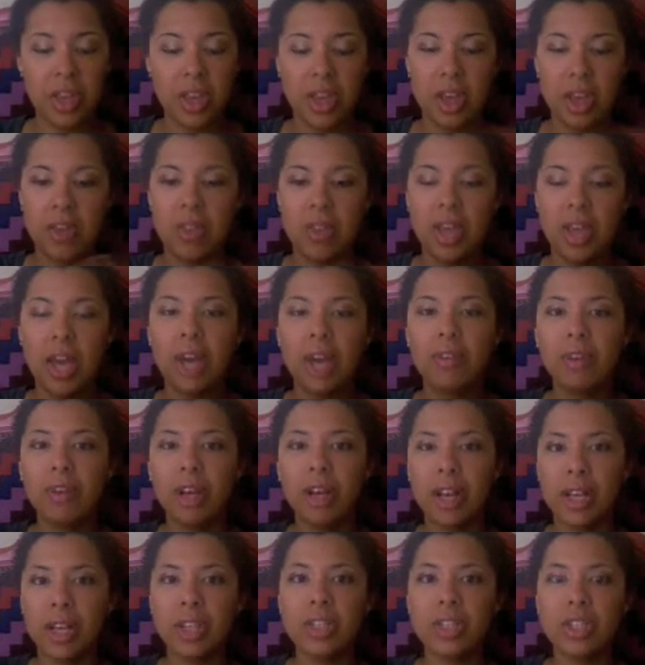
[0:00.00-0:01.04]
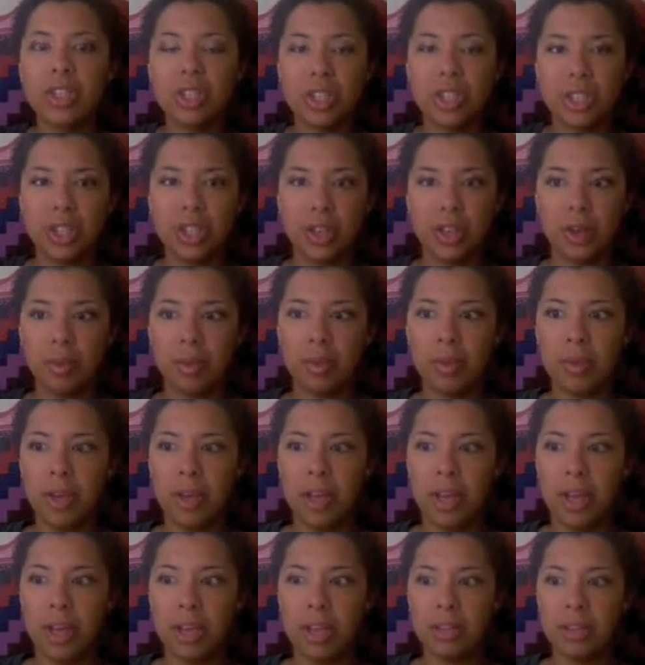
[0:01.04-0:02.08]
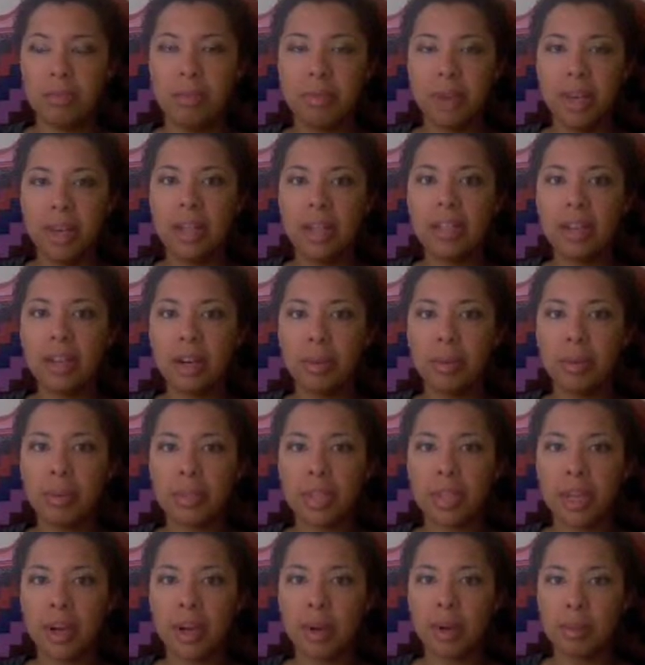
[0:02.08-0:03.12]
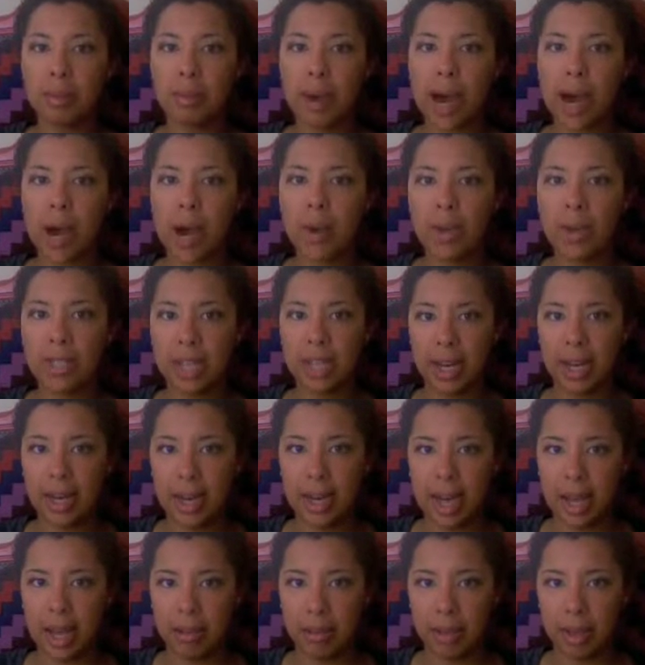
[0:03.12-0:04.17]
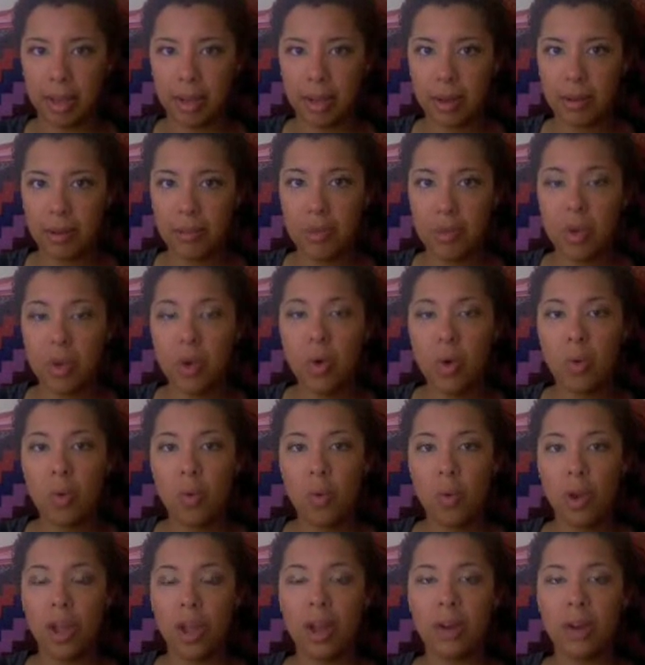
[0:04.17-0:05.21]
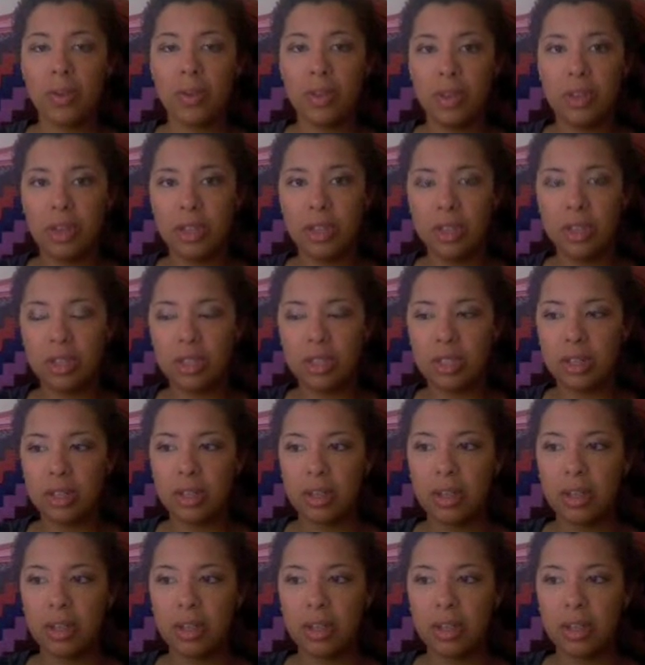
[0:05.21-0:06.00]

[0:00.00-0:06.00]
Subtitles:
And that relationship is based on a particular power dynamic where these